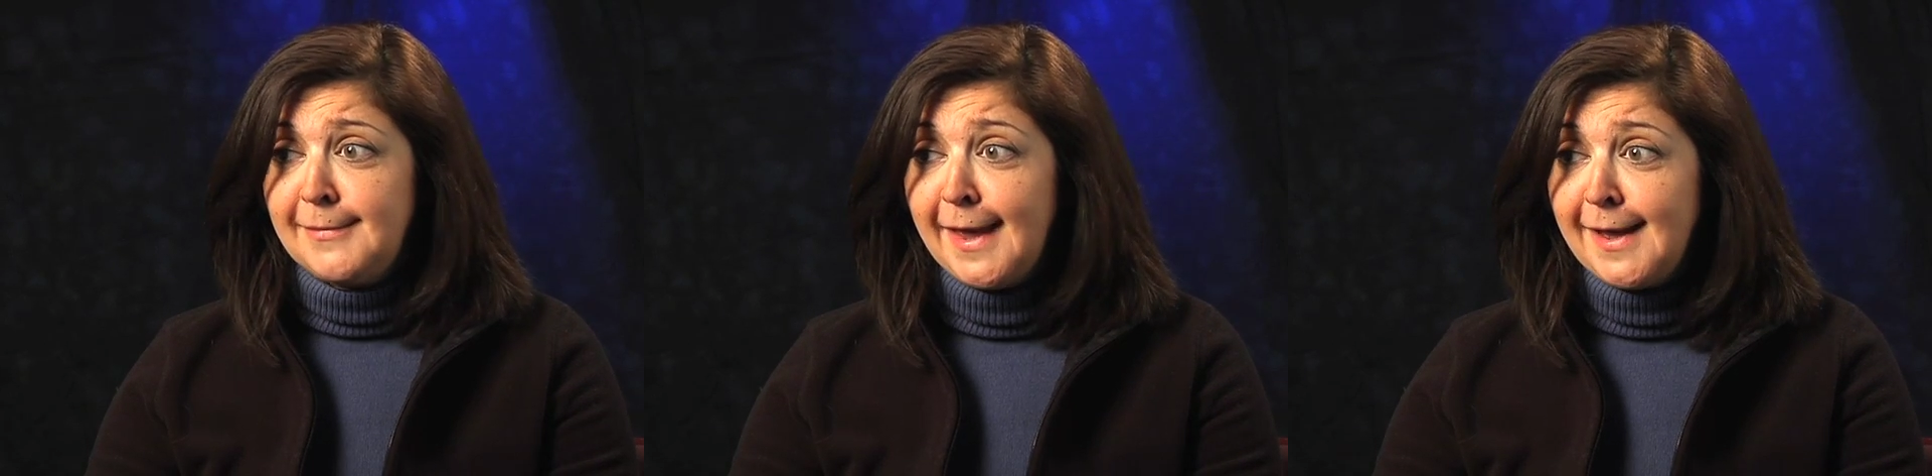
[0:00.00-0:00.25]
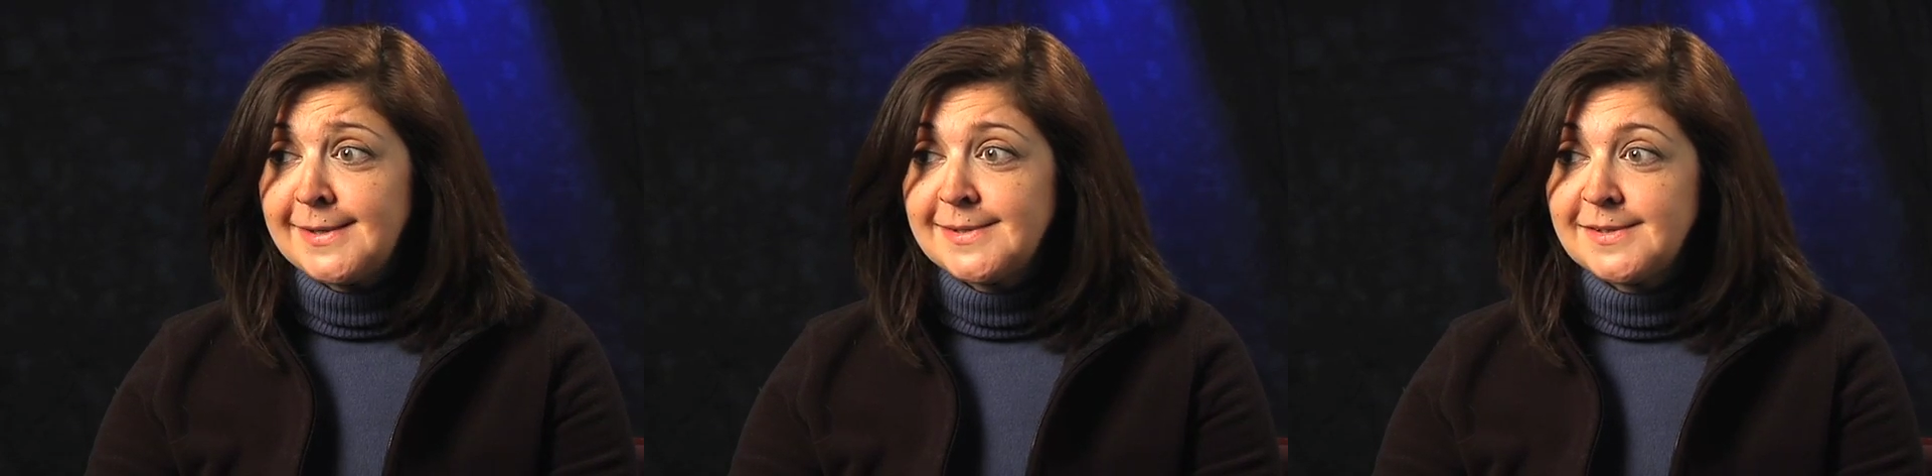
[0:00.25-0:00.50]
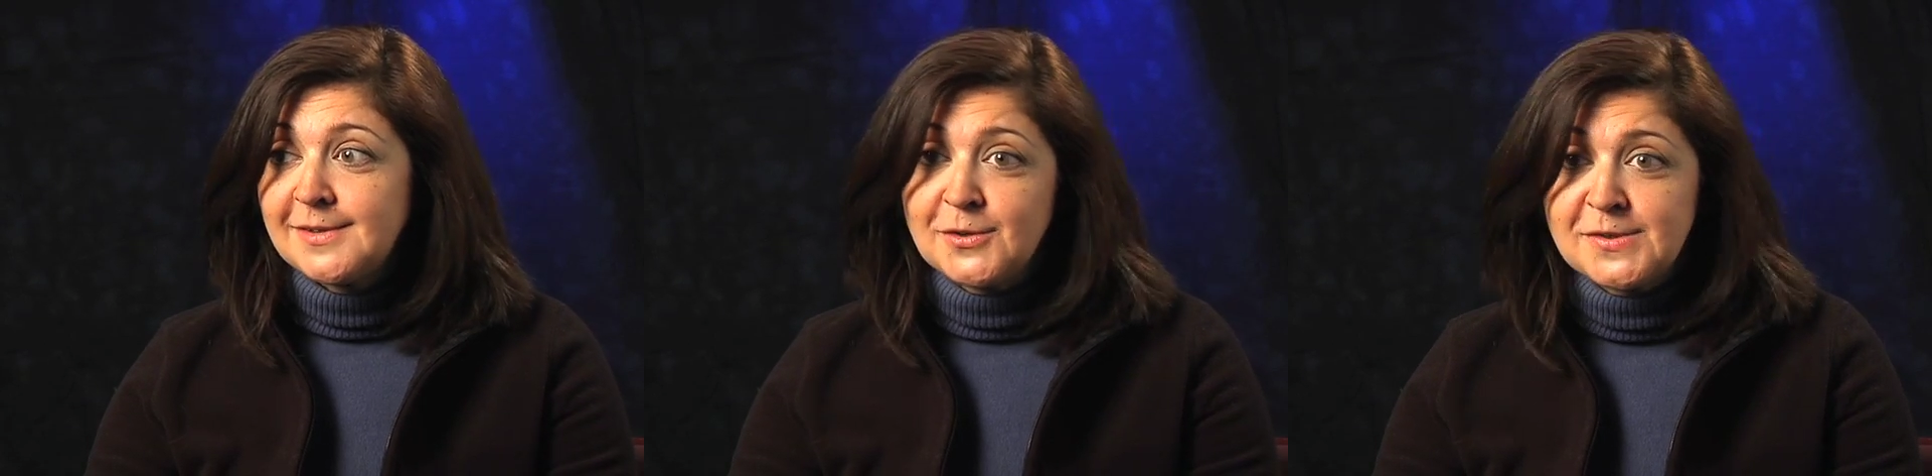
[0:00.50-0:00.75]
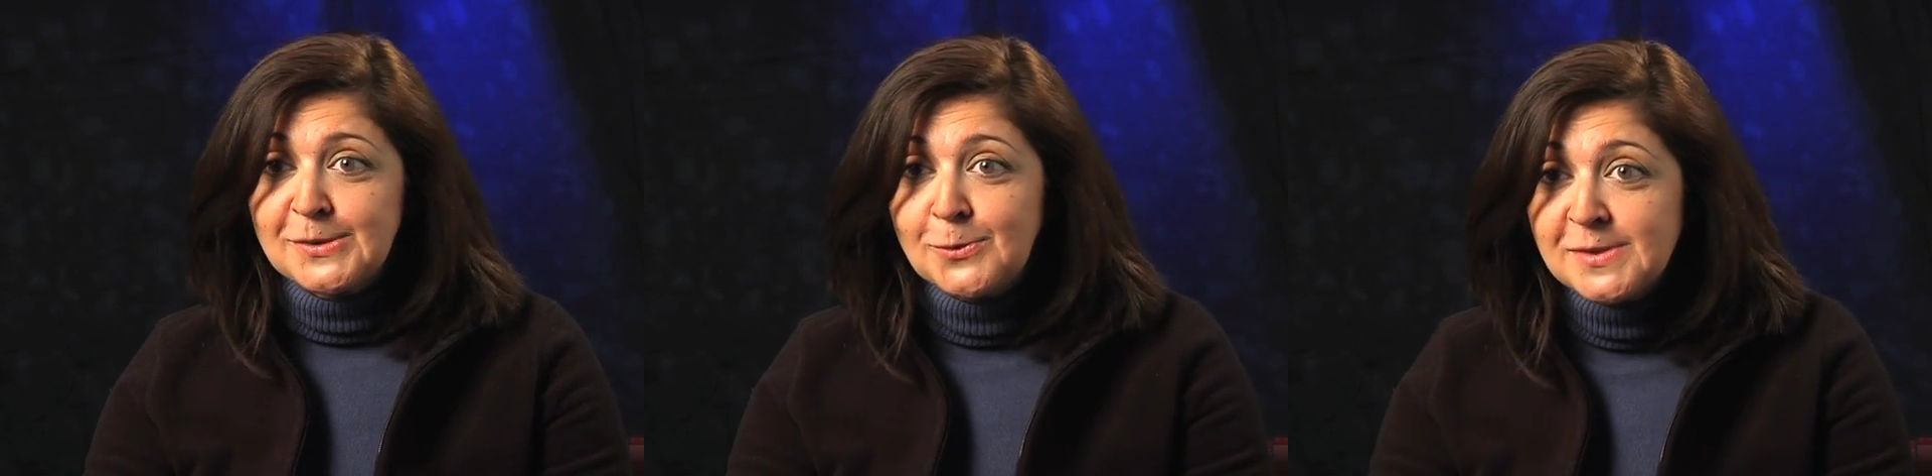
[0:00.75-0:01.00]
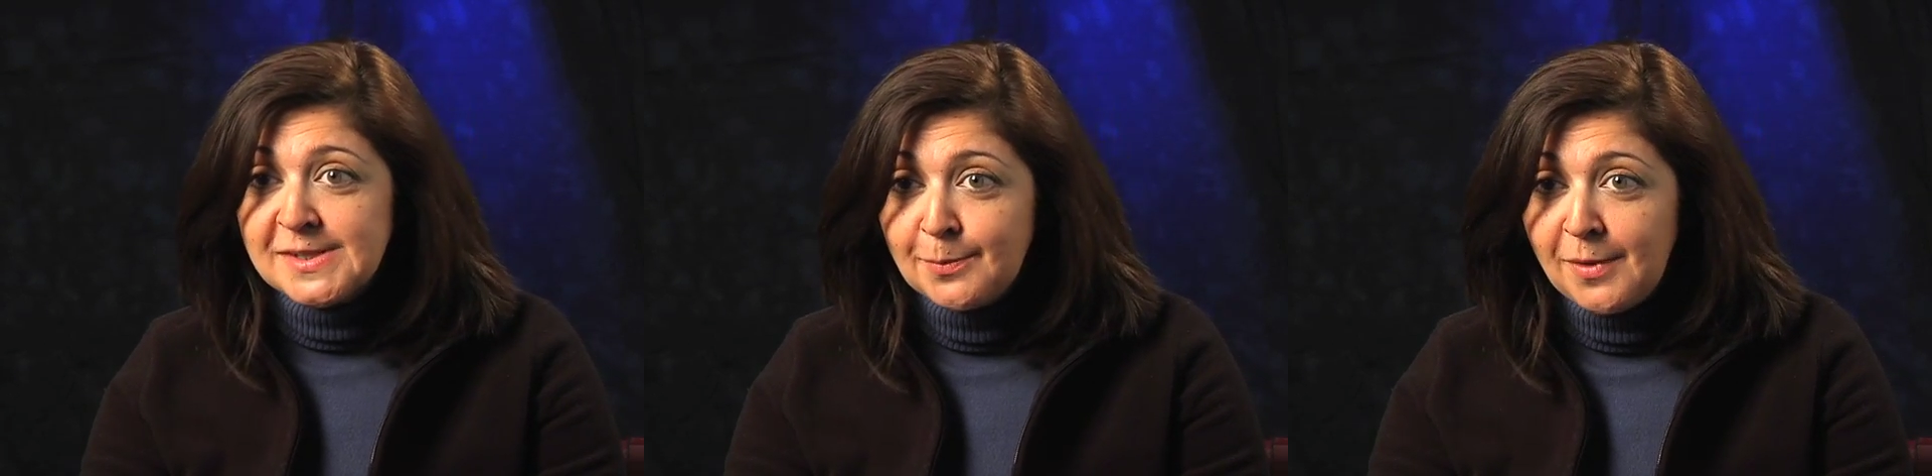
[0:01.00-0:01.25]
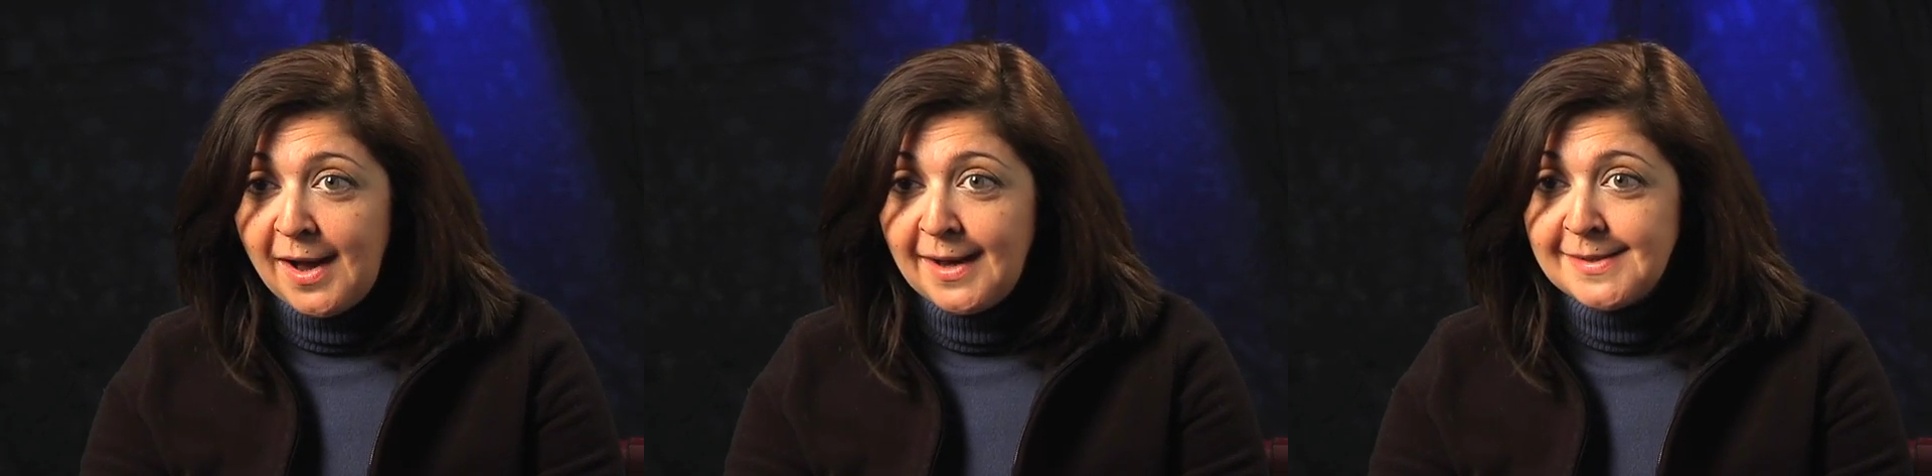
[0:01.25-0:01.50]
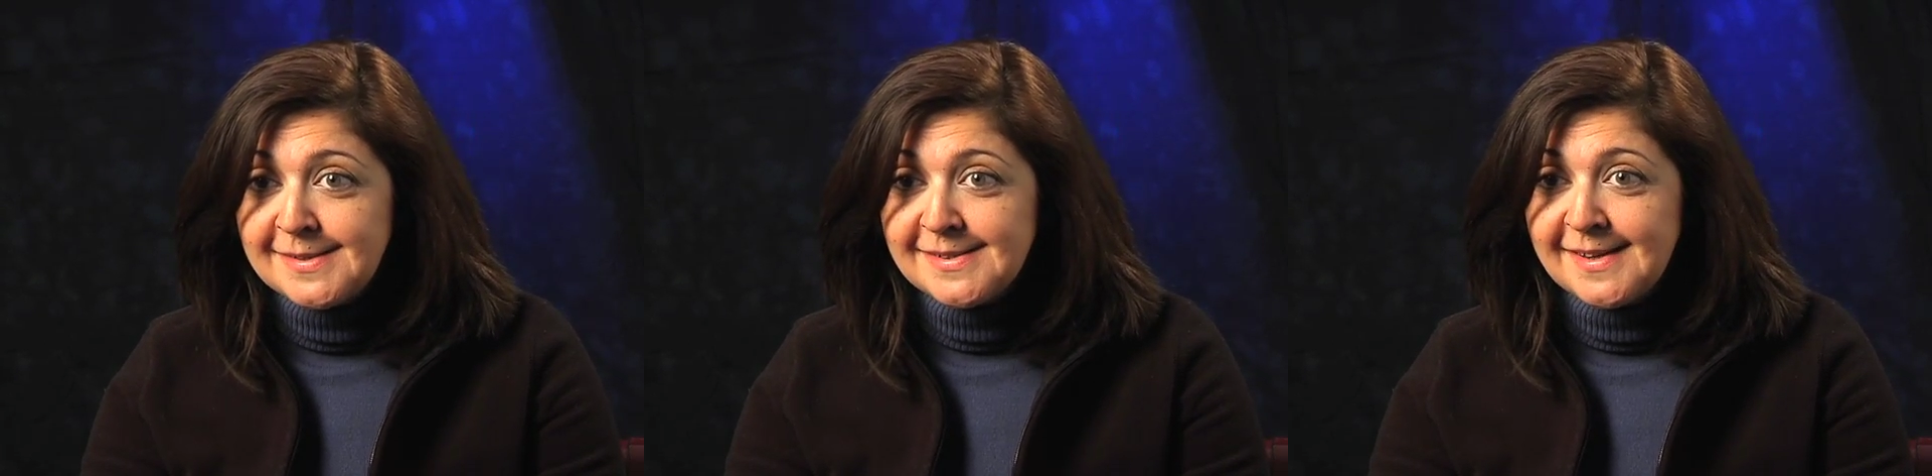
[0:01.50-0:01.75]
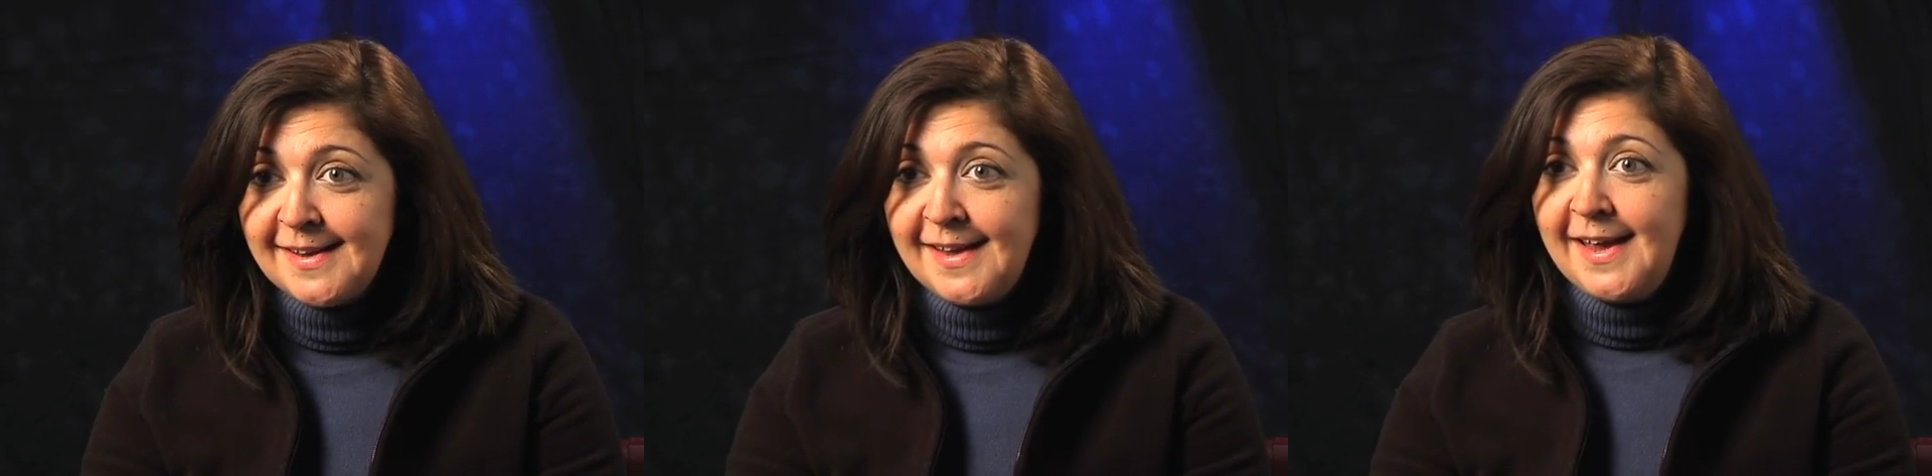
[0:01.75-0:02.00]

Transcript: get their school supplies,